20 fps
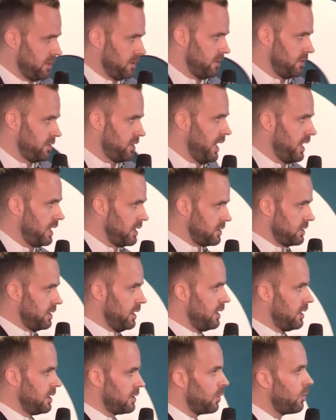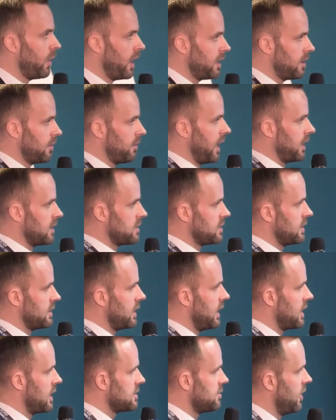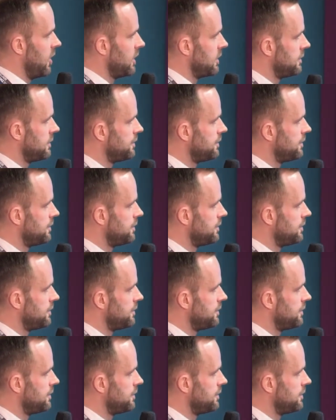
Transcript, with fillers: to change the way you're managing the last mile.